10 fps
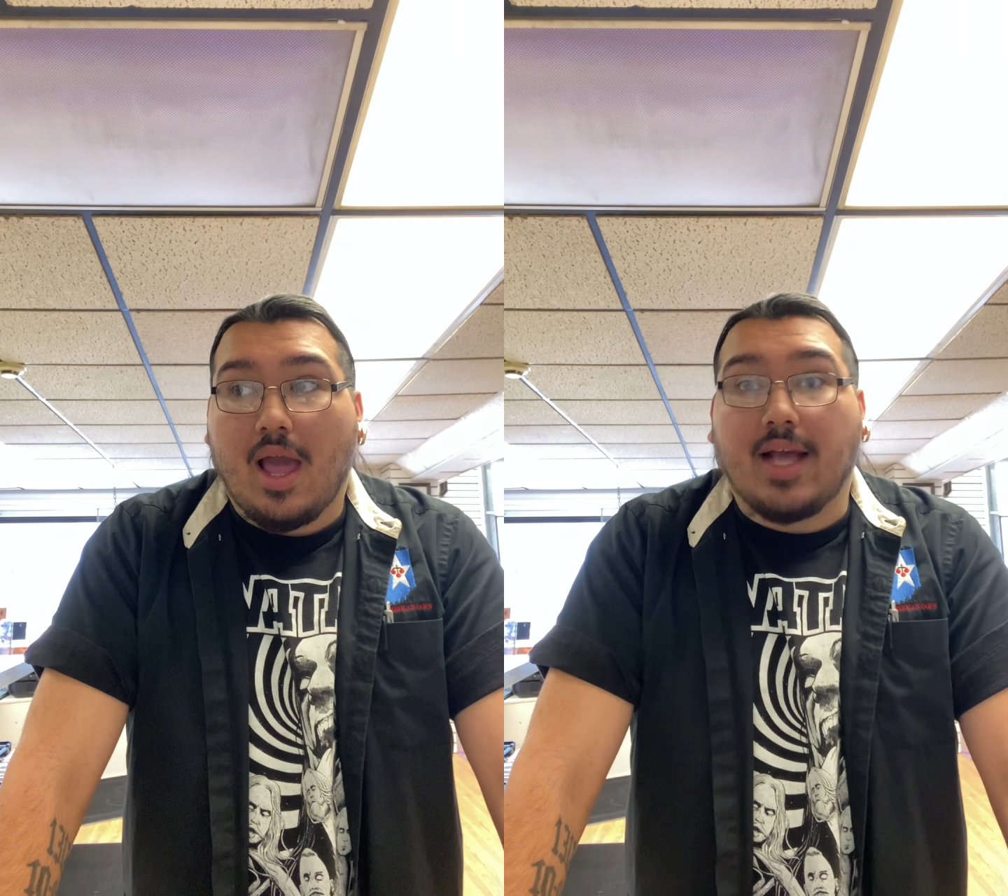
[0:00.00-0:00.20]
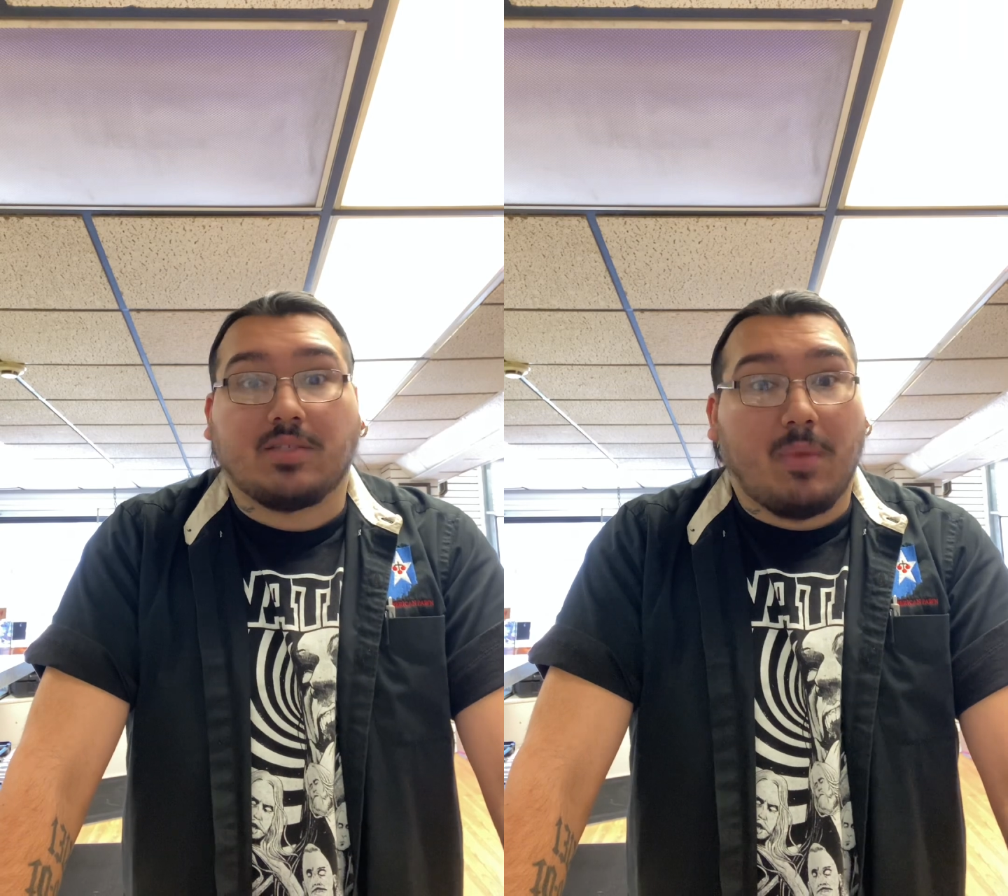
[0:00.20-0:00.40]

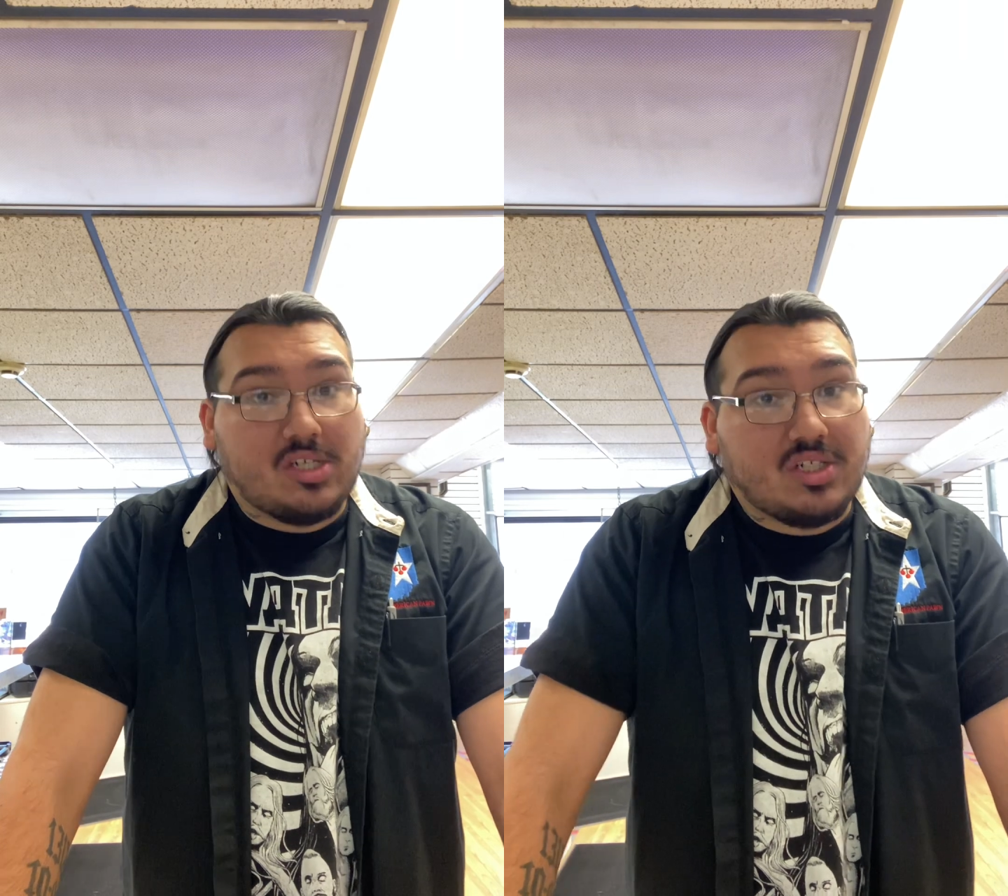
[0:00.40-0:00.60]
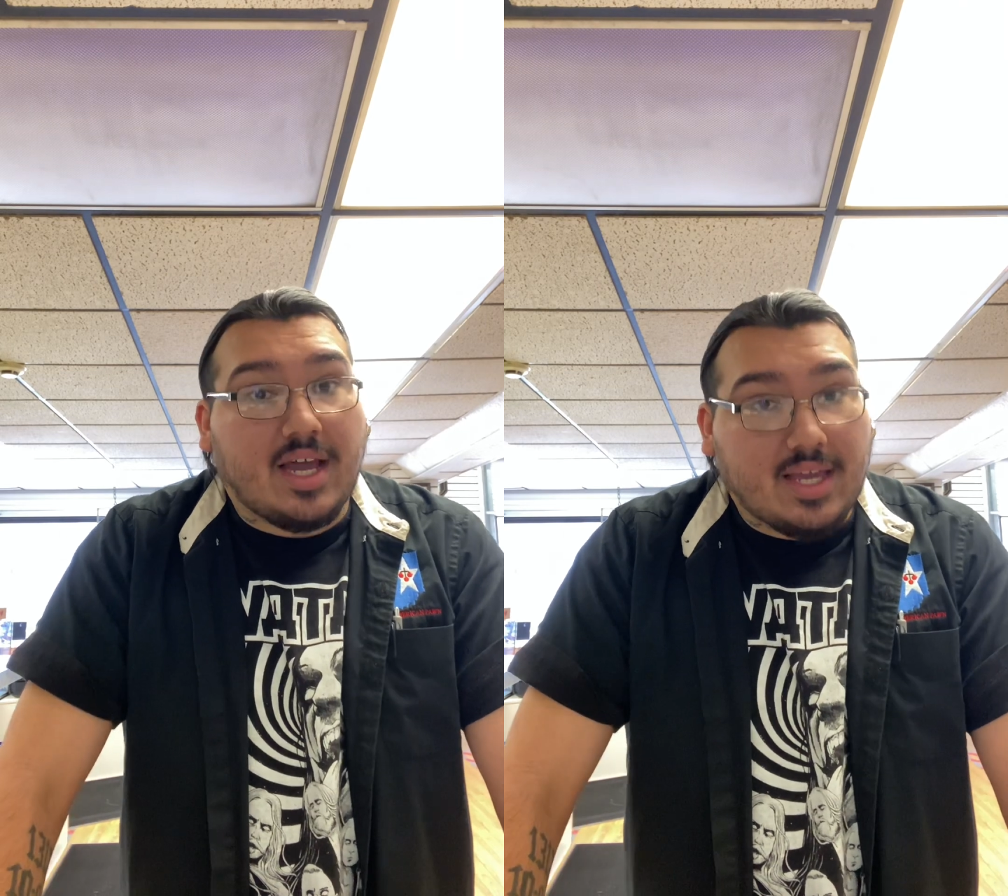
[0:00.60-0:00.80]
as
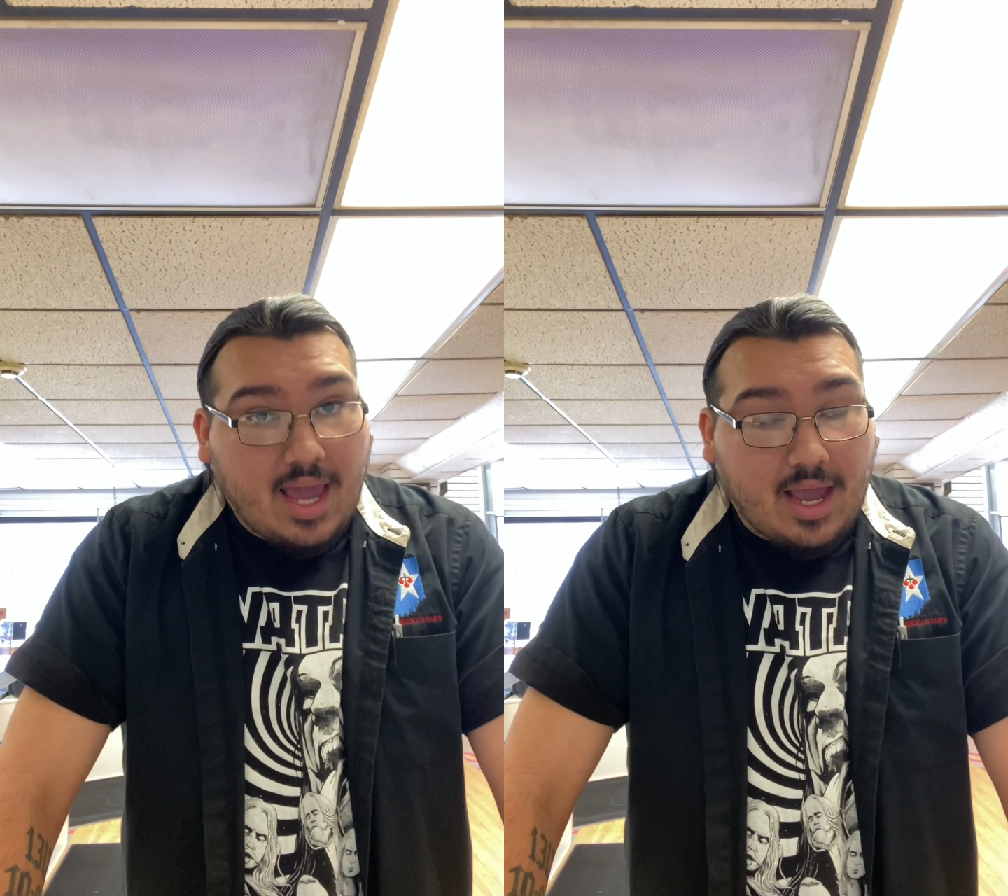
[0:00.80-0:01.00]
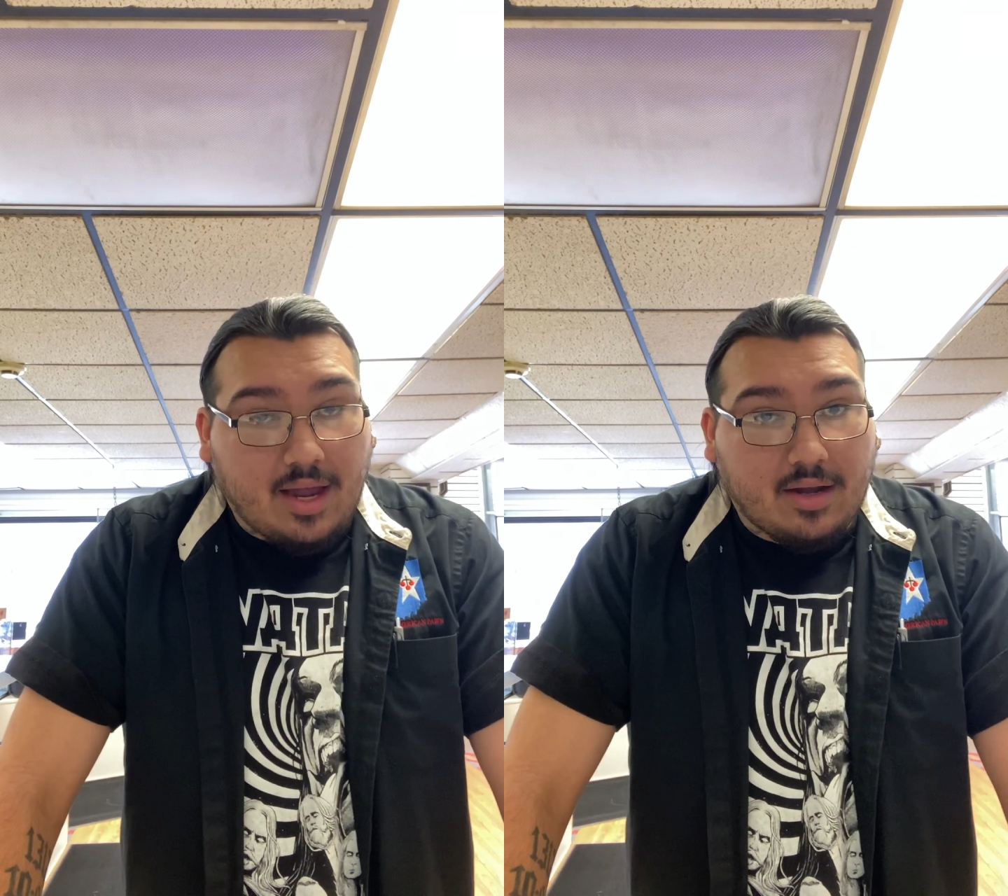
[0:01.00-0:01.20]
much as I
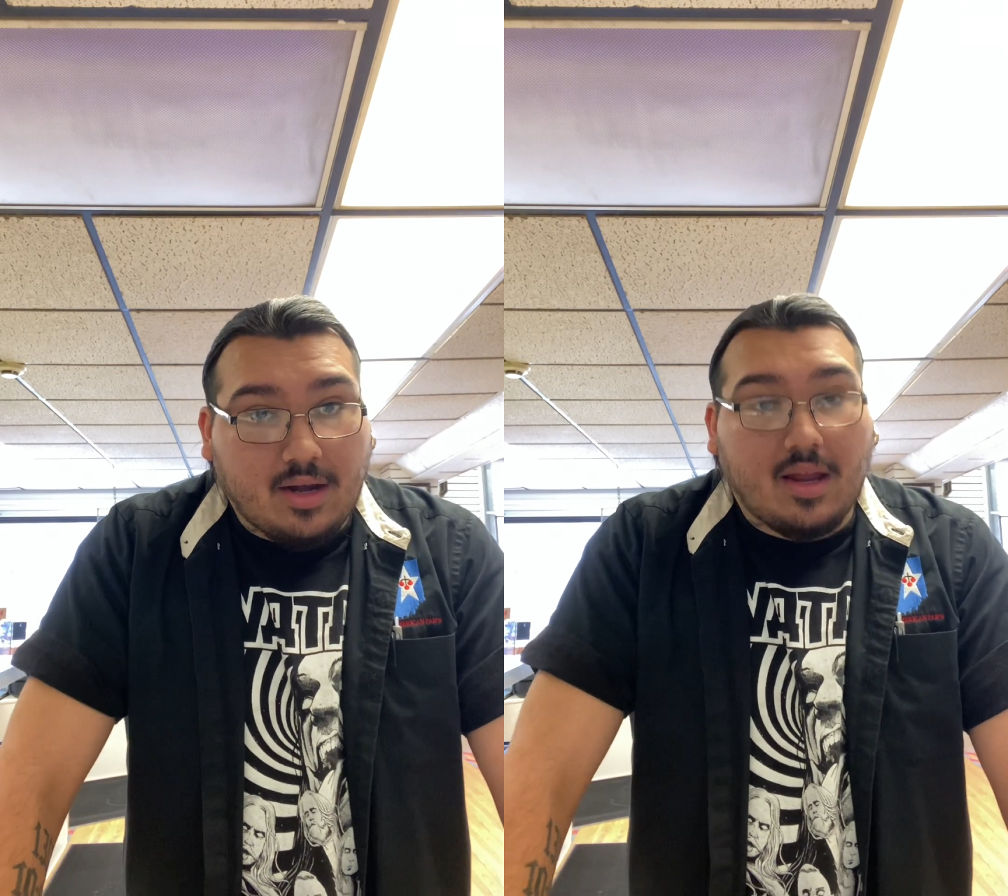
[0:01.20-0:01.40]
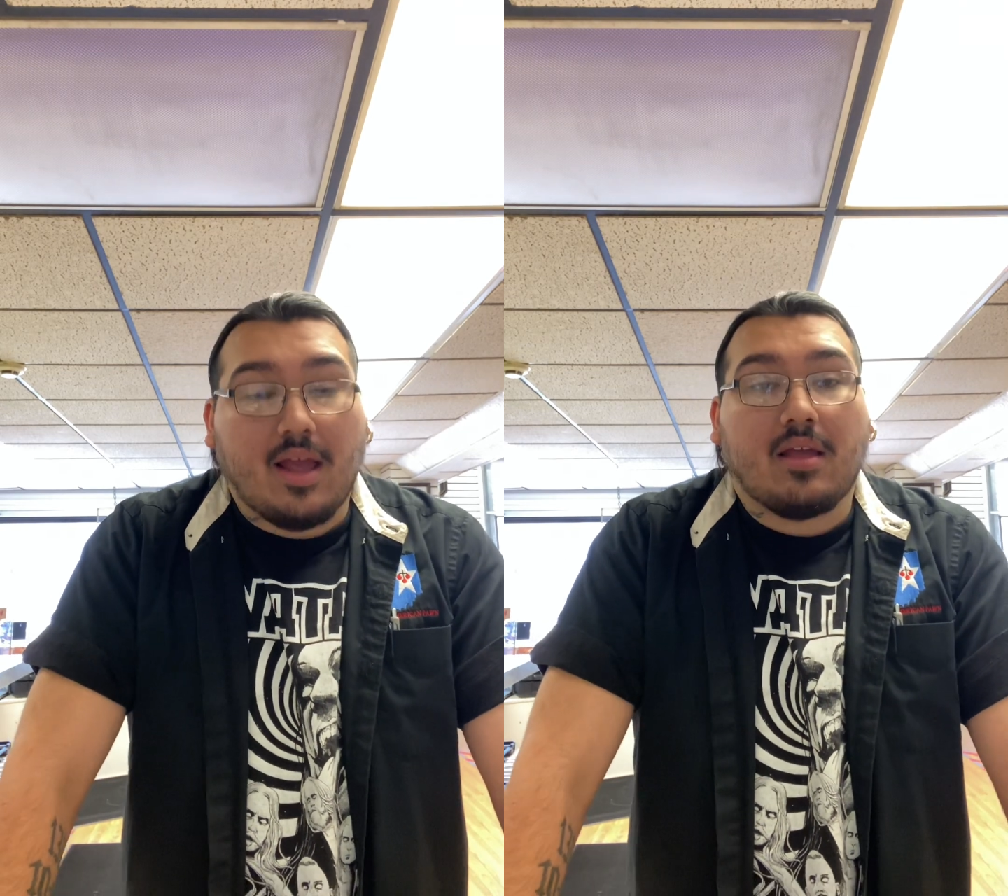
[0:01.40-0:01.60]

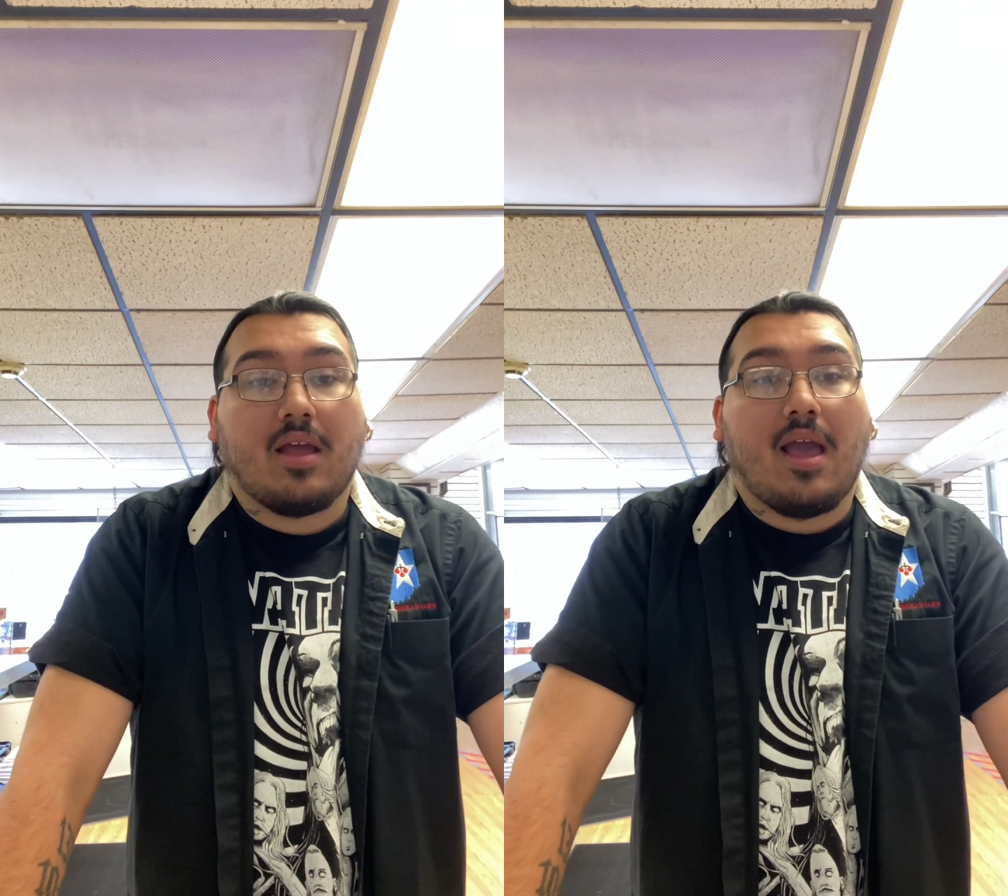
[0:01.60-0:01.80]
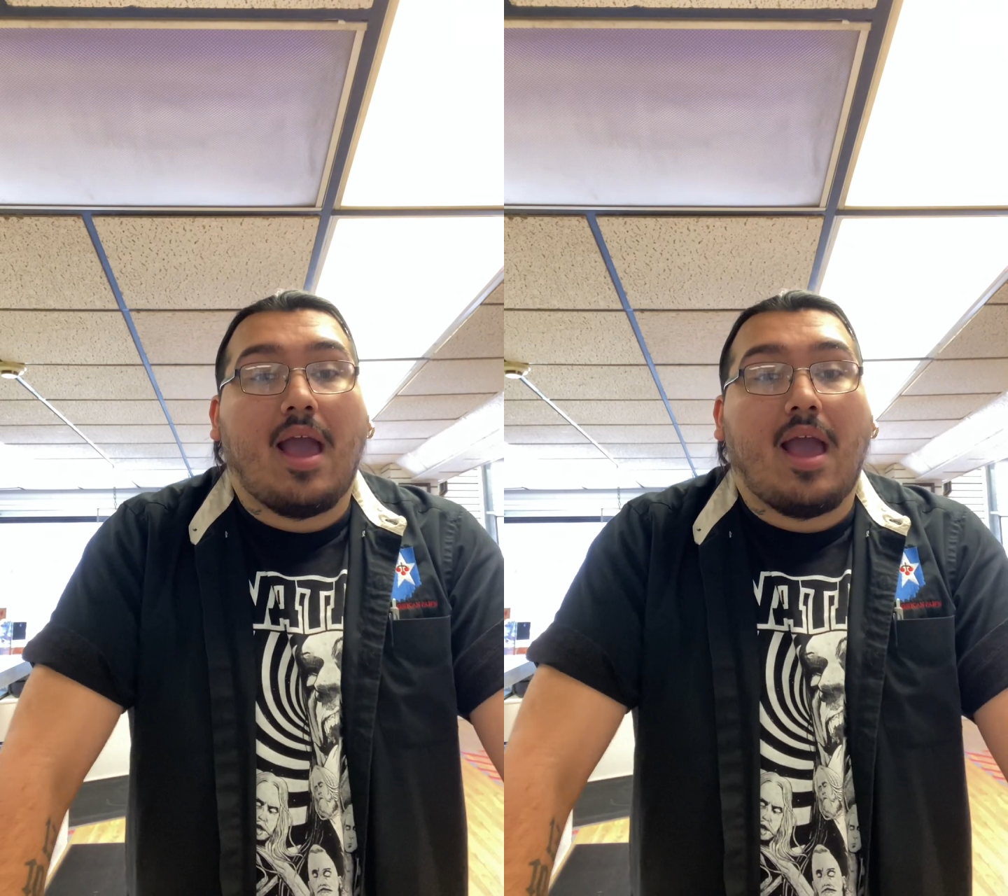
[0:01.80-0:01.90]
can